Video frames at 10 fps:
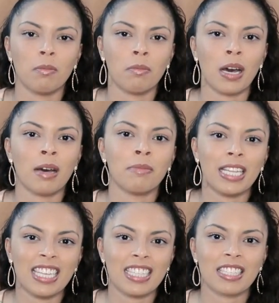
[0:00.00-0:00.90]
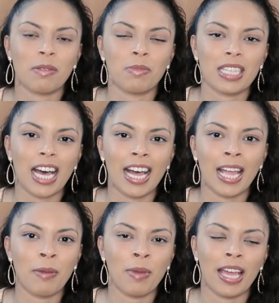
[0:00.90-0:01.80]
mom needs some
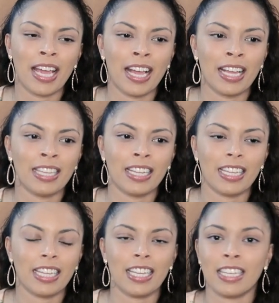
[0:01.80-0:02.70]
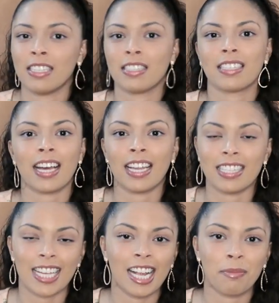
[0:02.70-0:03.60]
time and he's
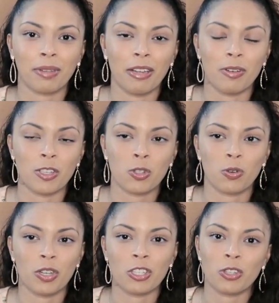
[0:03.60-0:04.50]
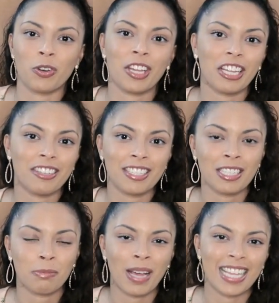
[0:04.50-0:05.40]
kind of tired playing with his toys, so here's
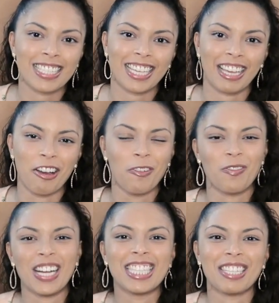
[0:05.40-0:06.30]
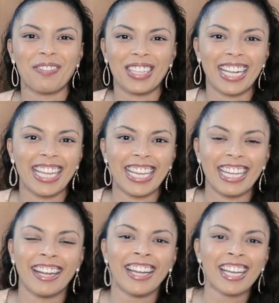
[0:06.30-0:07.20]
this basket, go find something in
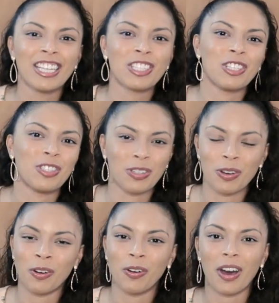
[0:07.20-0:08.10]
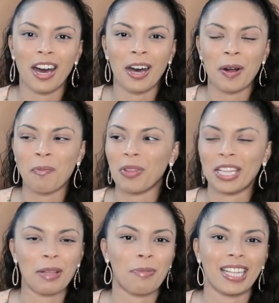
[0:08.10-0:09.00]
here to do
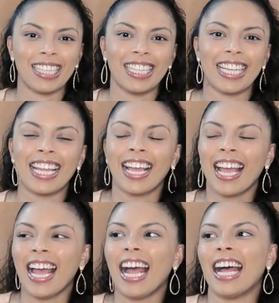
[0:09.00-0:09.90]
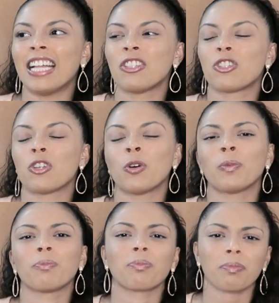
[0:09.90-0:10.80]
independently. And
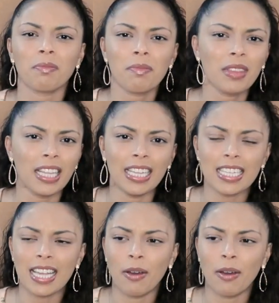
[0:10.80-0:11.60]
so that's